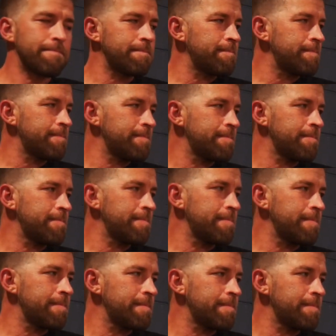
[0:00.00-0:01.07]

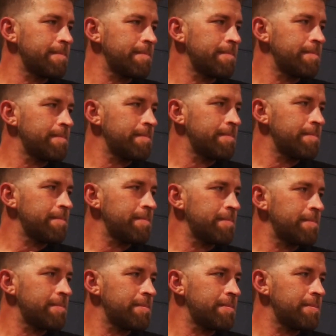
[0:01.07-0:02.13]

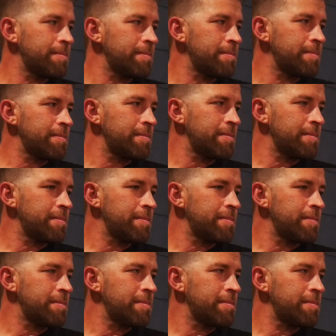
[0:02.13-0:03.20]

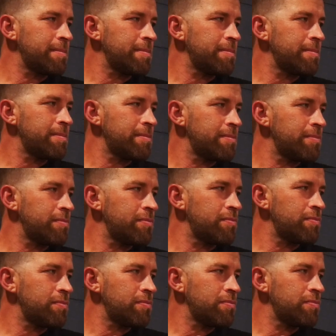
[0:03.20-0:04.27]

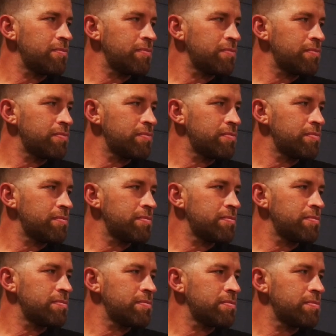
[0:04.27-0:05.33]

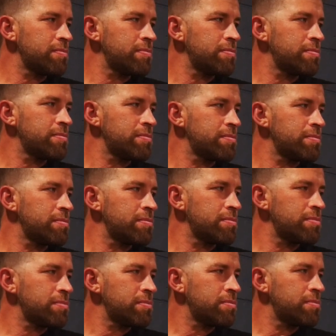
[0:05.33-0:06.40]

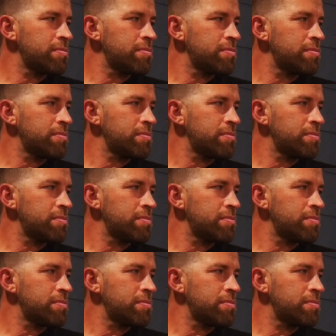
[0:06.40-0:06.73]
No words are spoken by the person on screen.